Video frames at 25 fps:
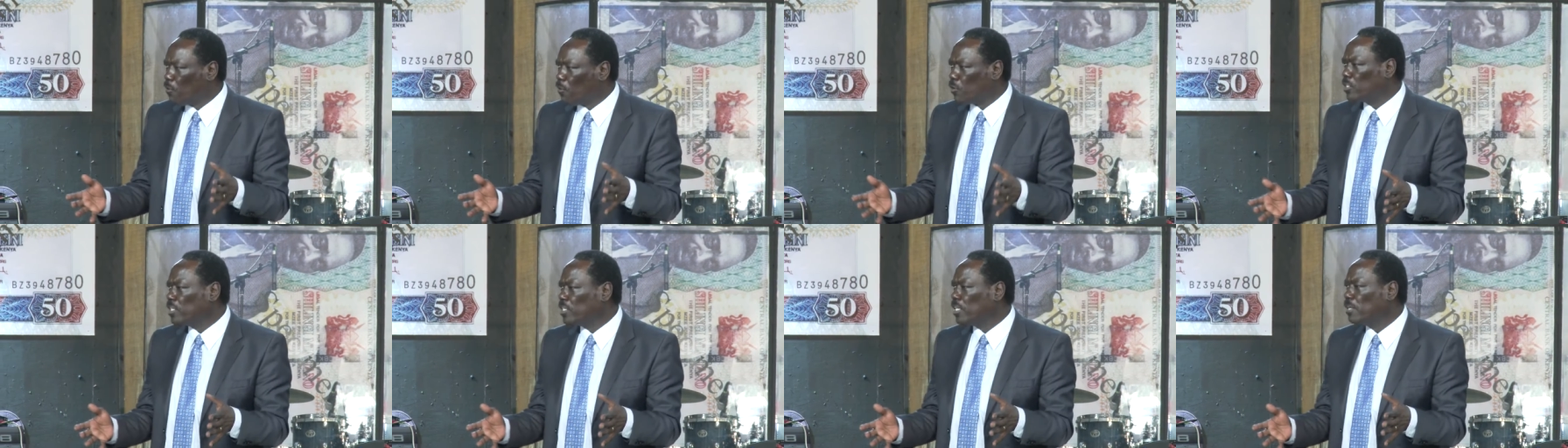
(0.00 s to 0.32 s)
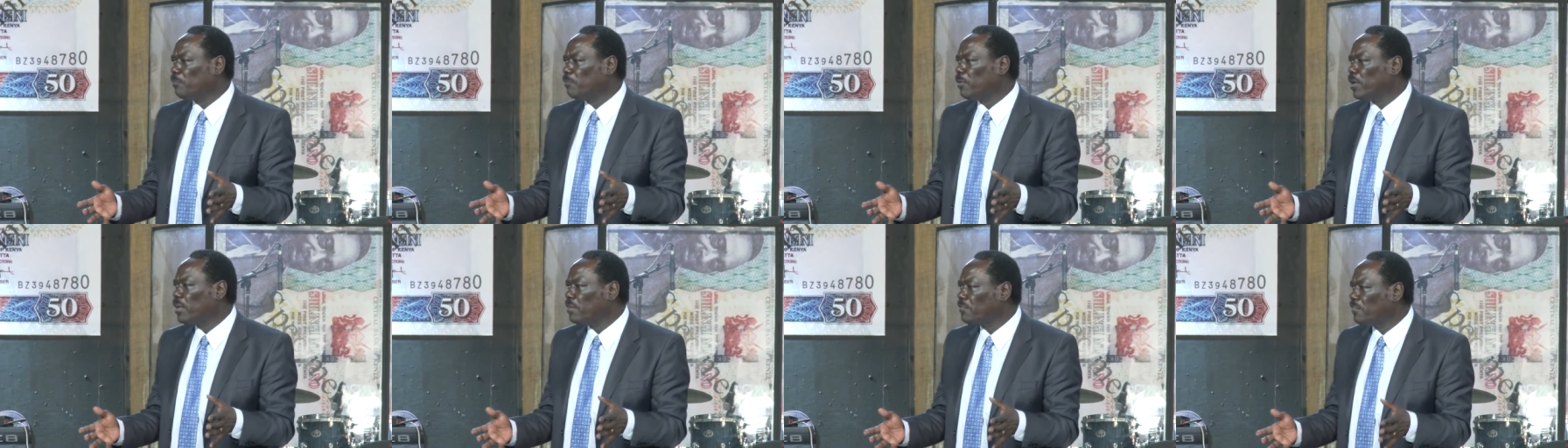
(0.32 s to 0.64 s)

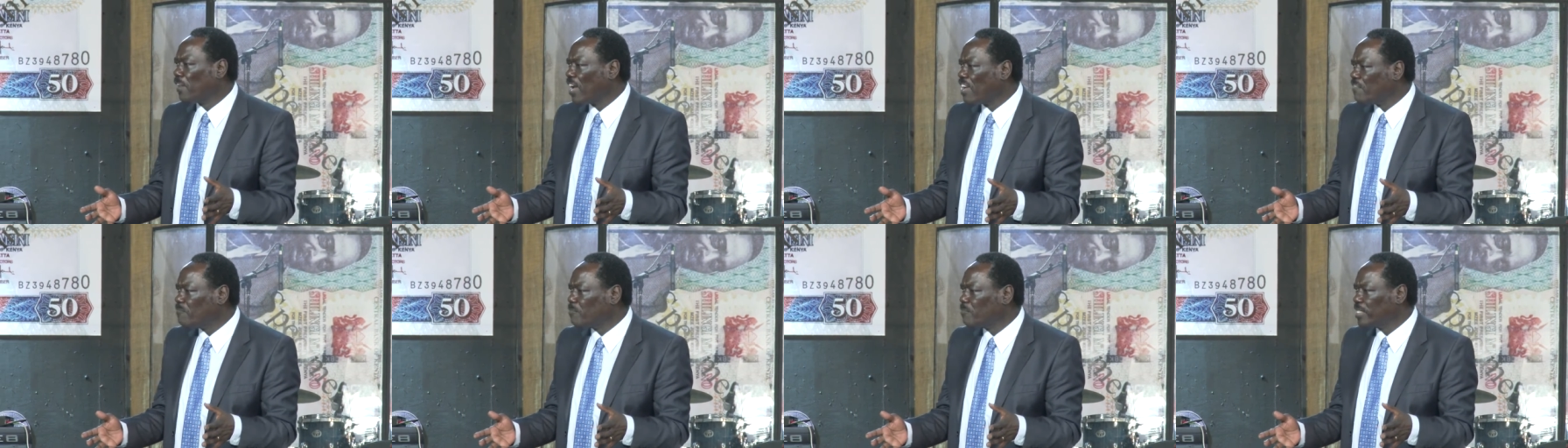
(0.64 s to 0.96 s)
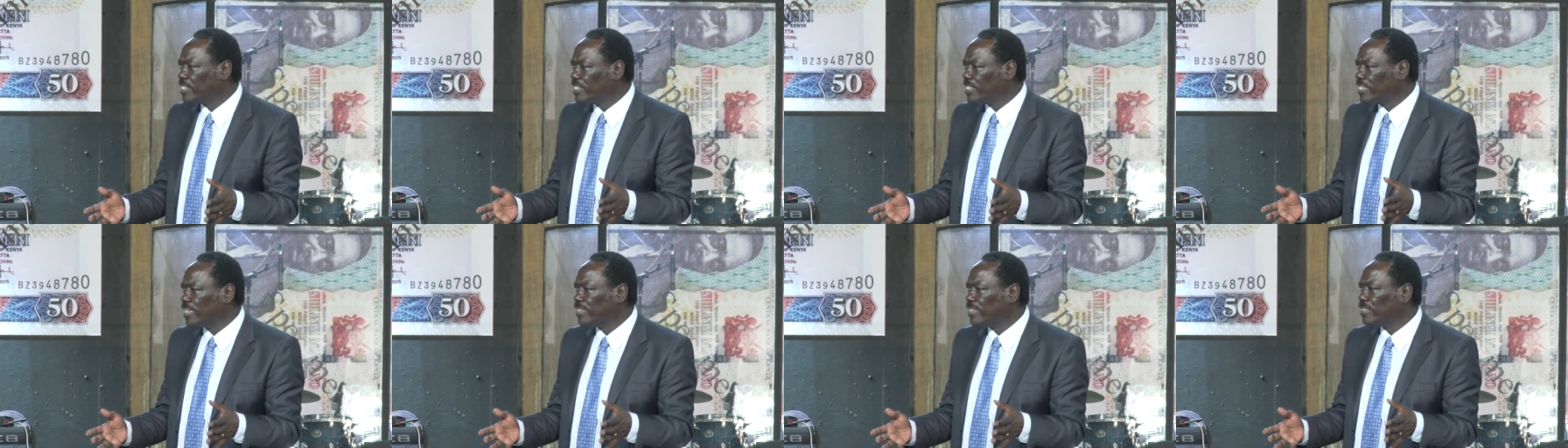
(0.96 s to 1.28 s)

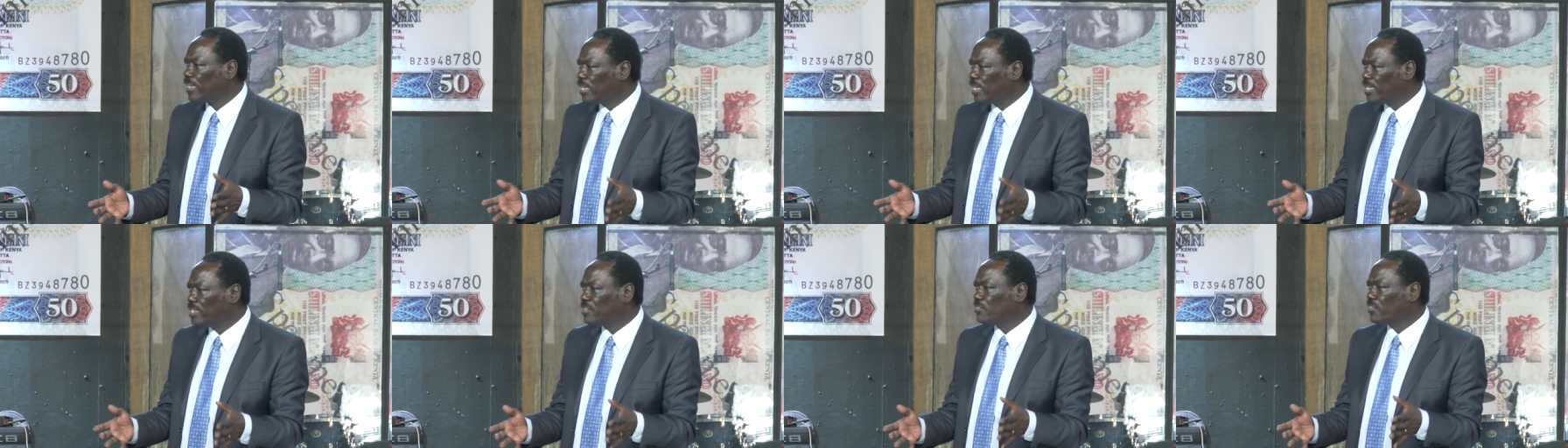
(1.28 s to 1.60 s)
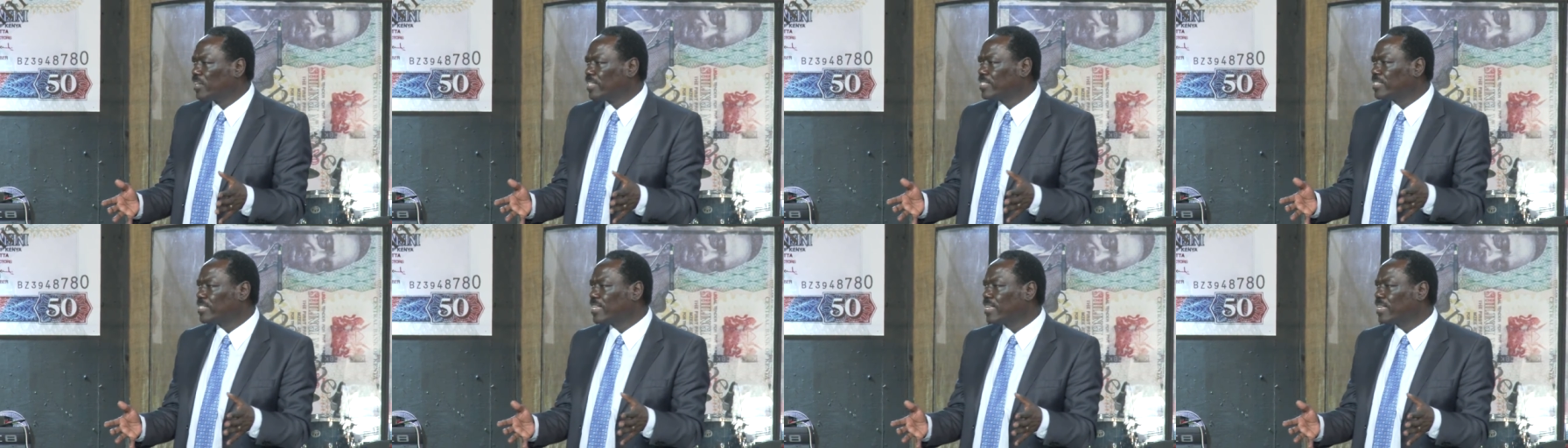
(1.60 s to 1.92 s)
14.5%
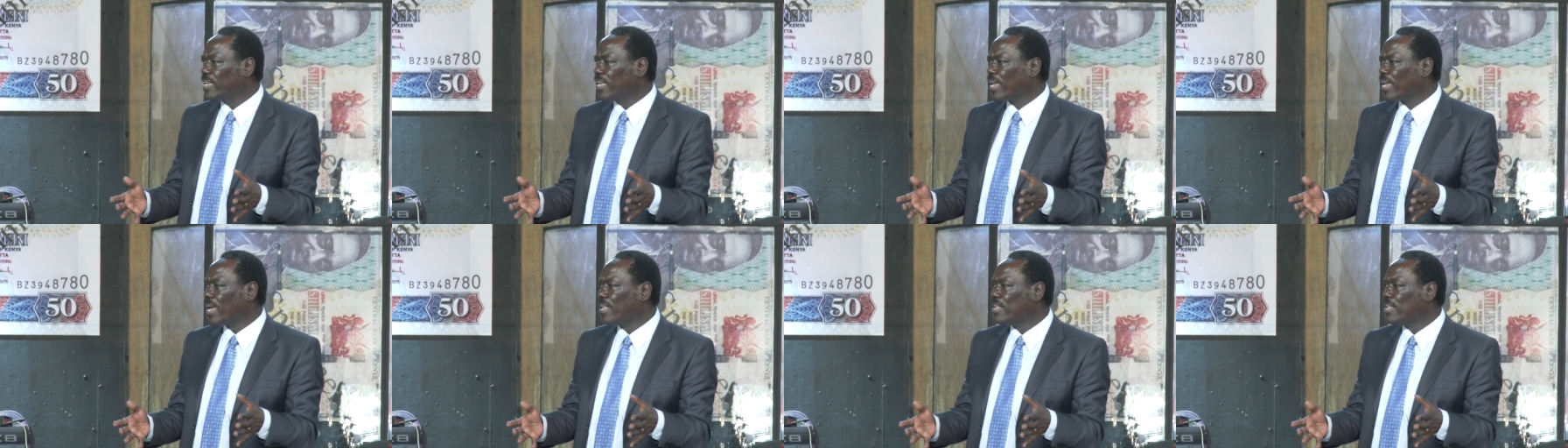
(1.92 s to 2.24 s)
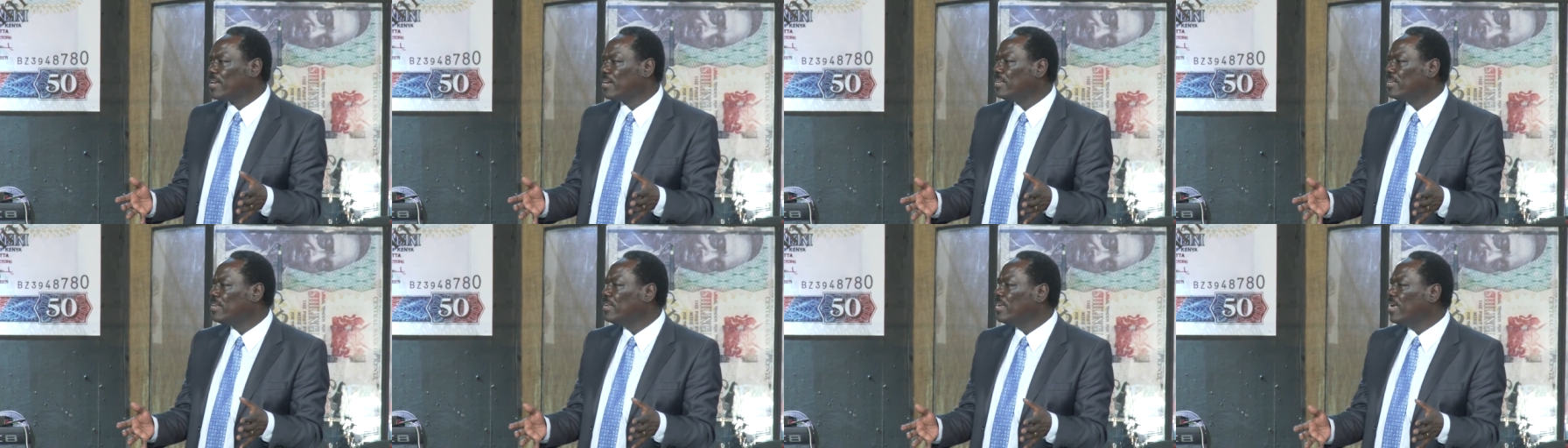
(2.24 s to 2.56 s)
interest in
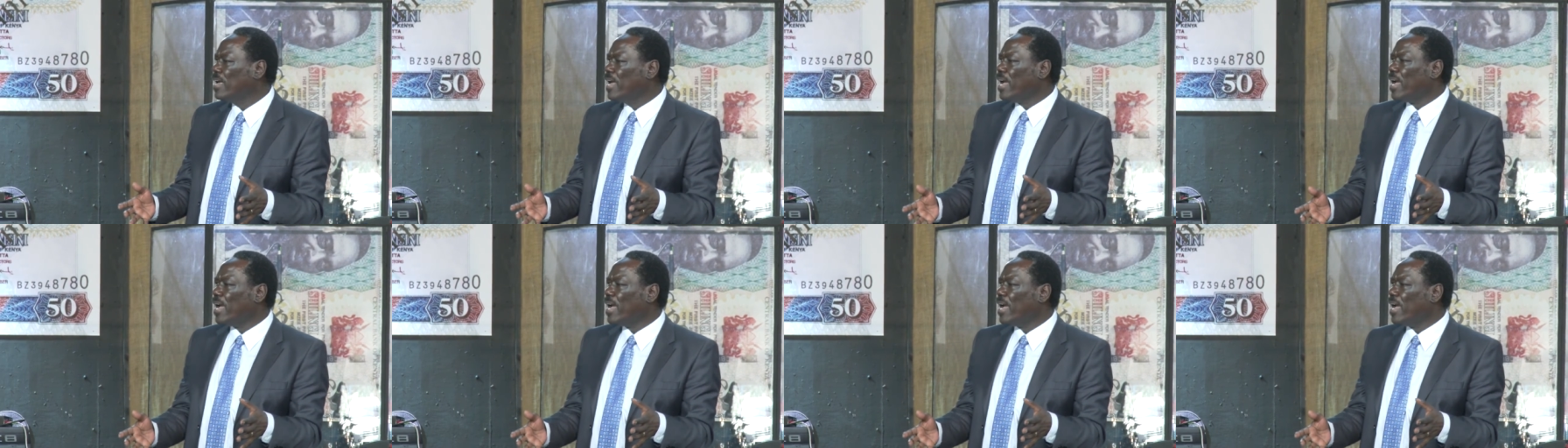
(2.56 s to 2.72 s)
Kenya,